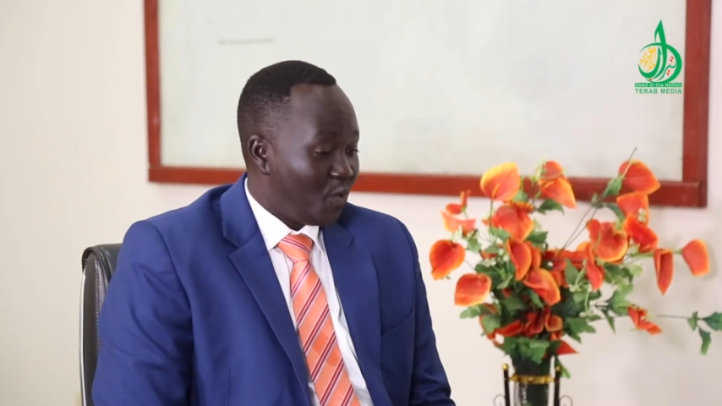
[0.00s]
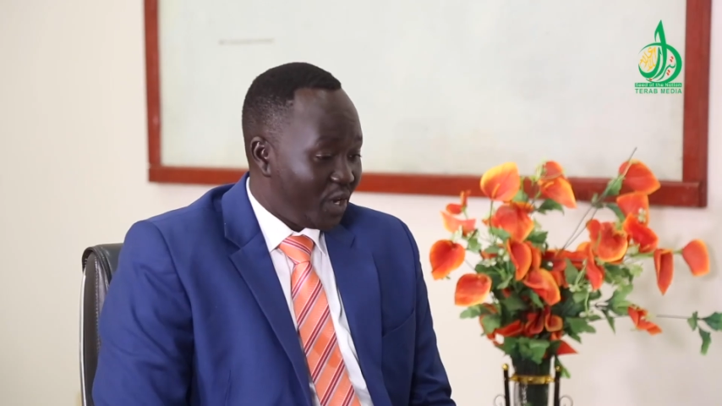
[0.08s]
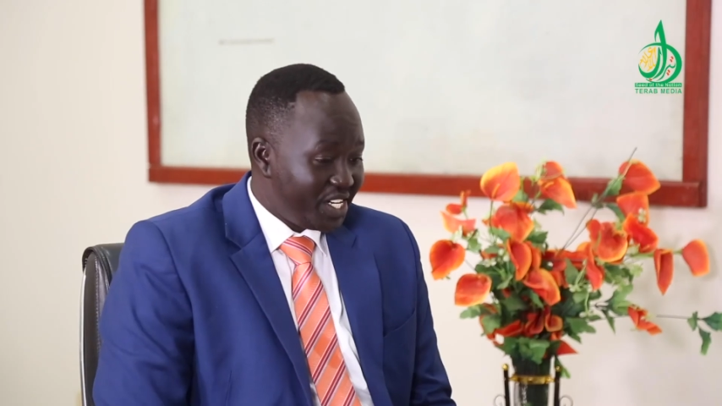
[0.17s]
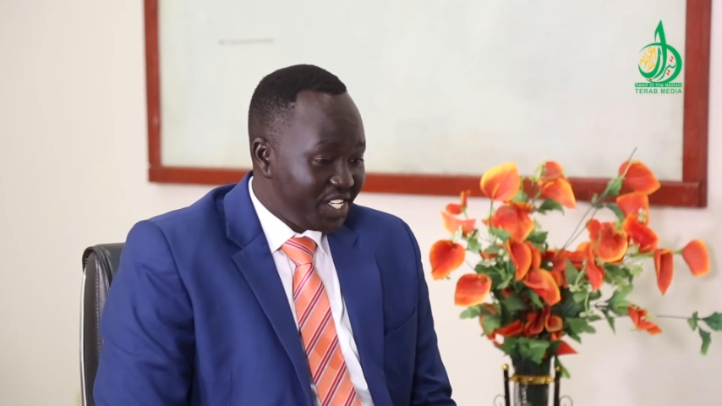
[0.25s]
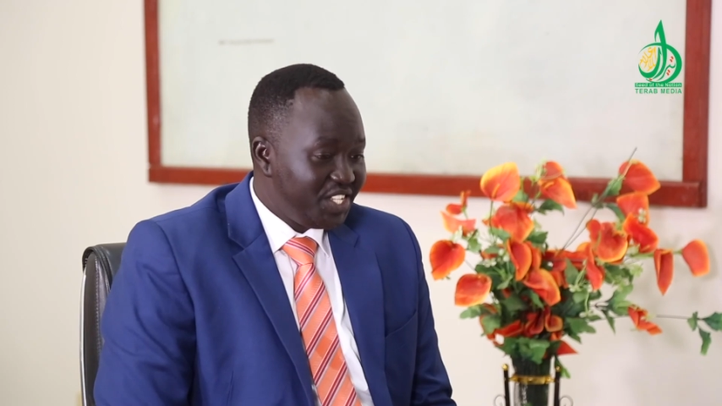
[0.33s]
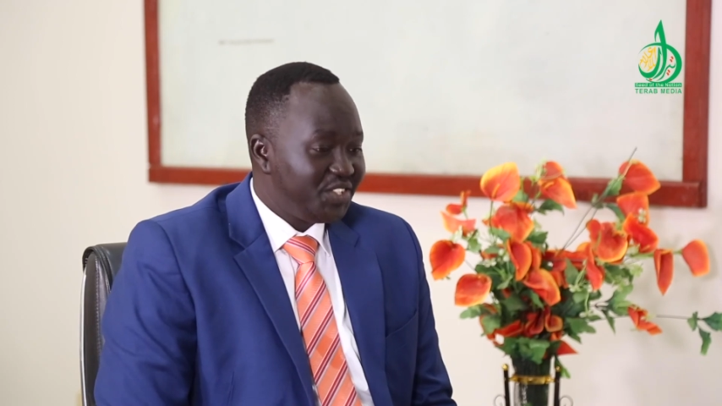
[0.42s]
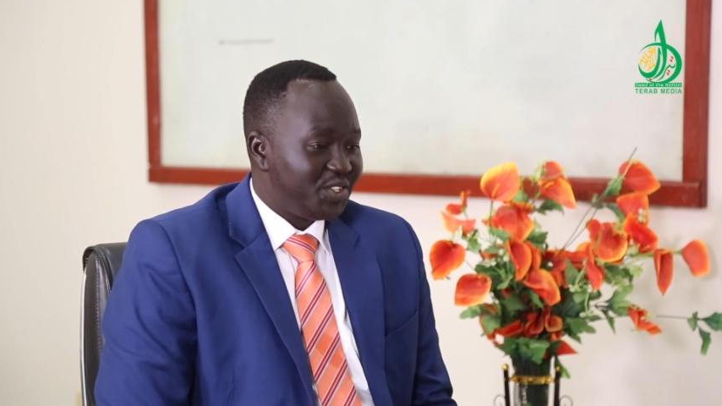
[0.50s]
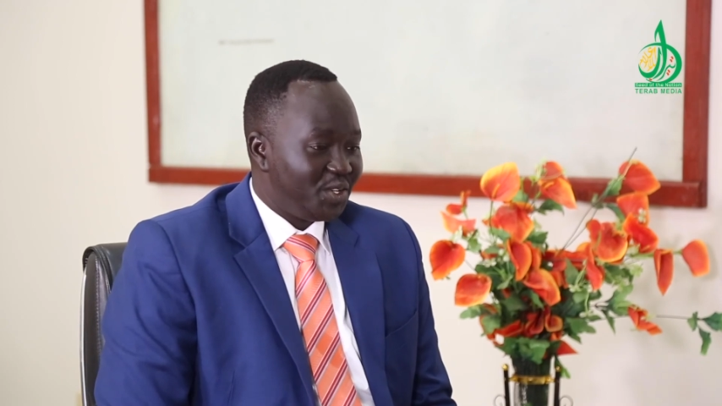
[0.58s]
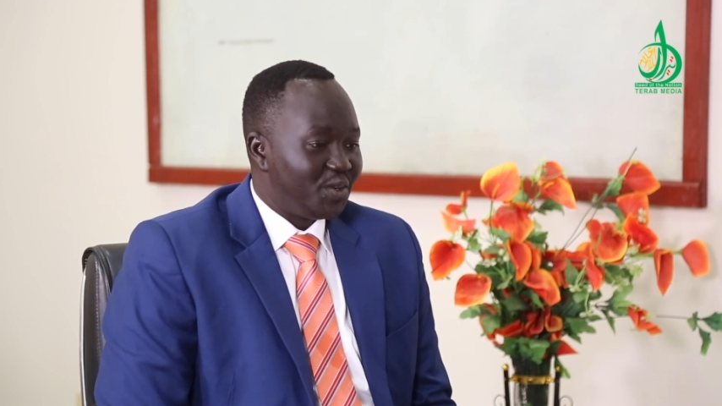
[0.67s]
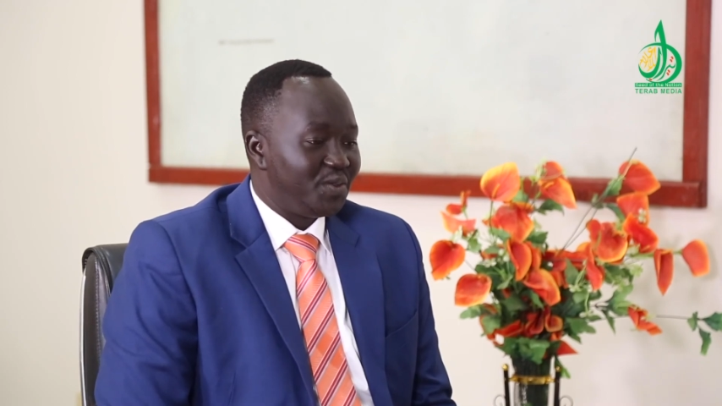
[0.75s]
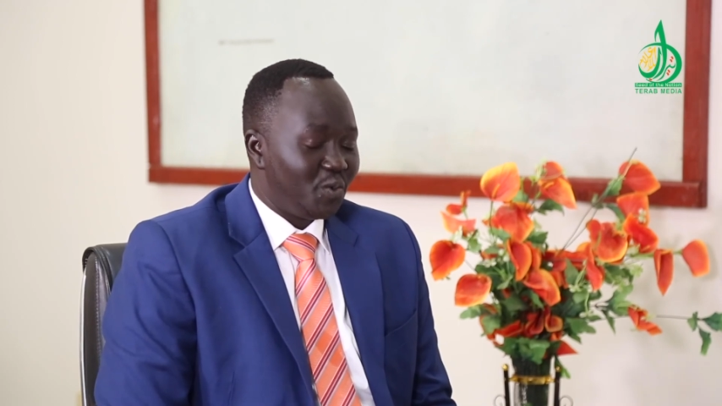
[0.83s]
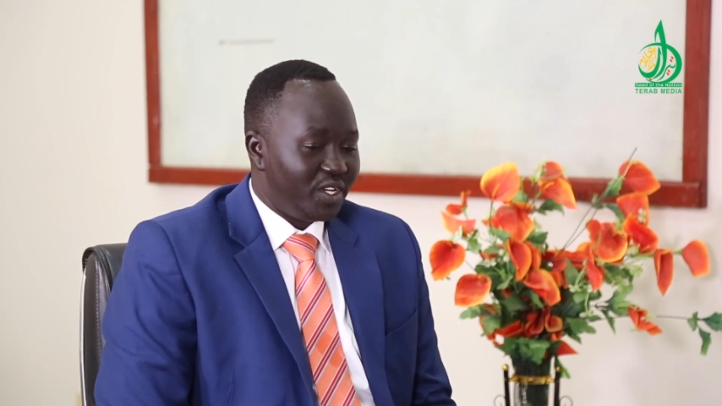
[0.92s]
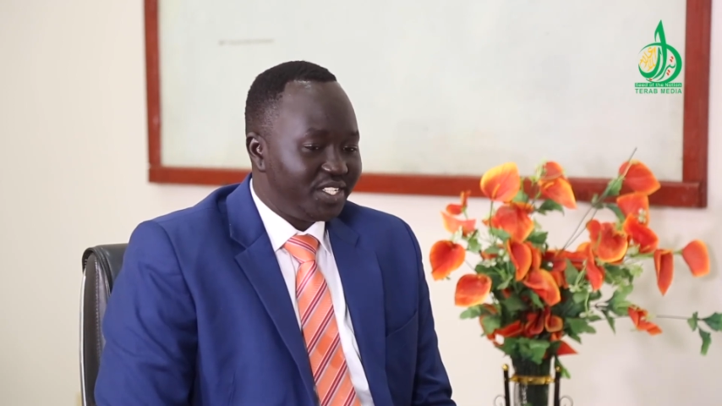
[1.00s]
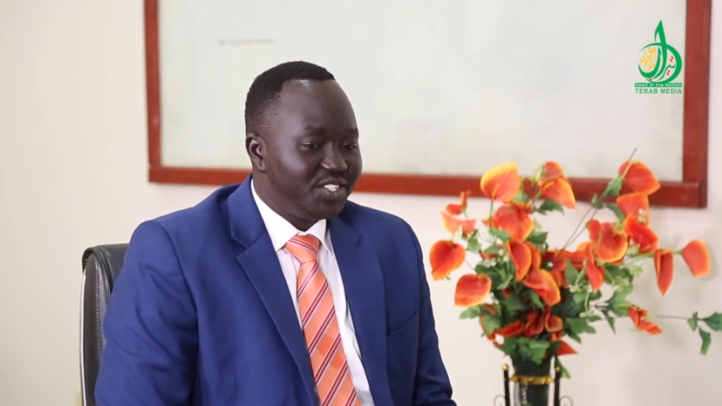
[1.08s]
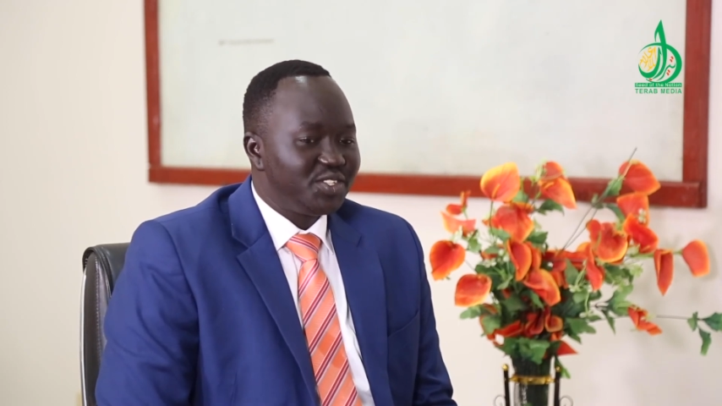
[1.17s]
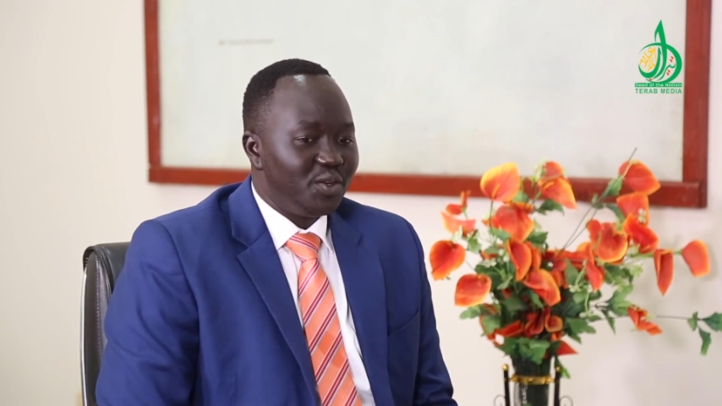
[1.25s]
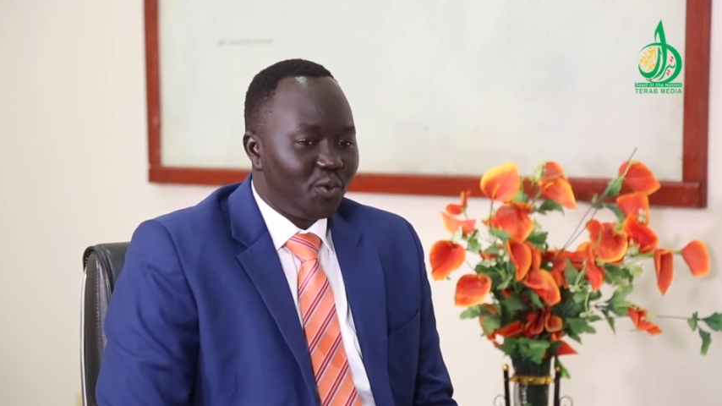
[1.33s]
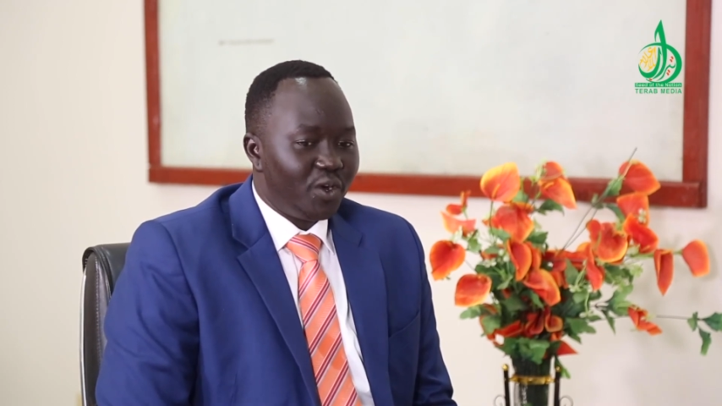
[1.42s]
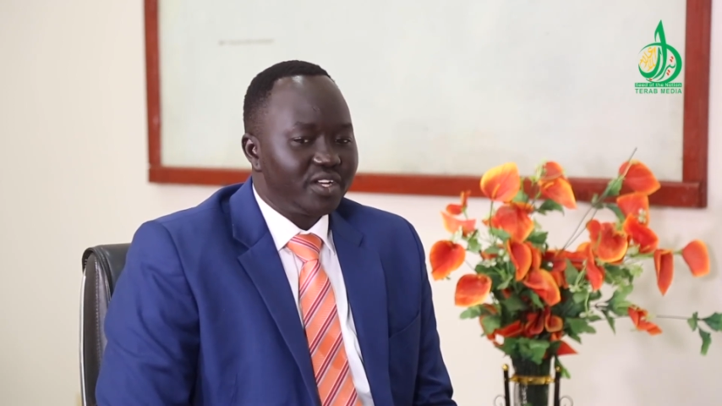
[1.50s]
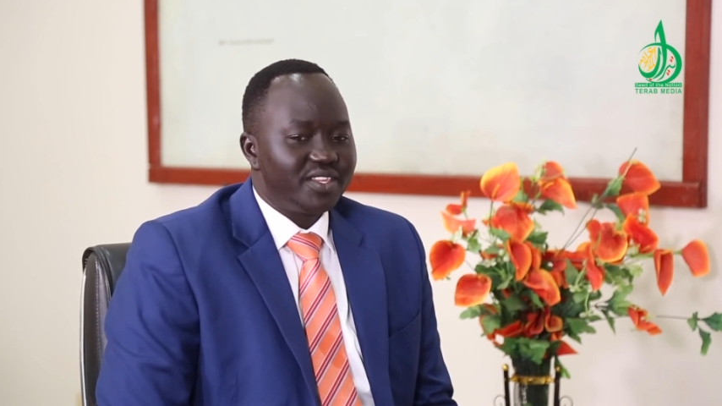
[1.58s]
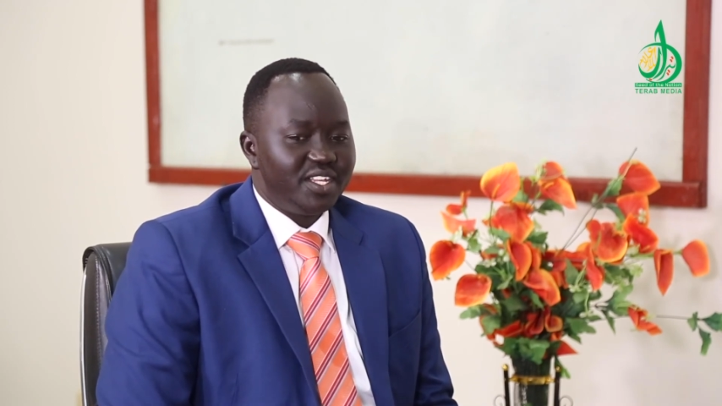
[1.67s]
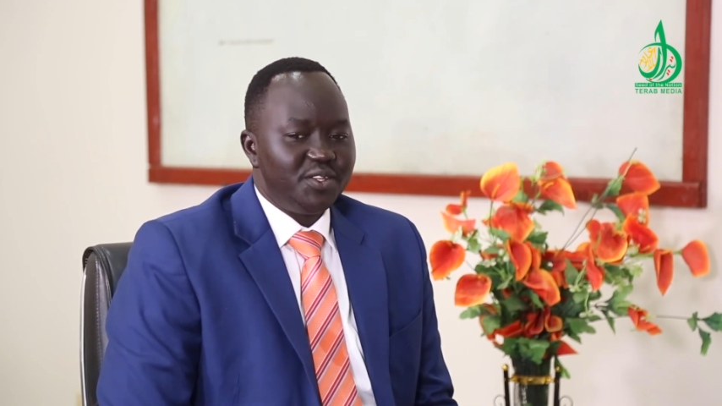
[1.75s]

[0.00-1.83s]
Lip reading: Now, what is the work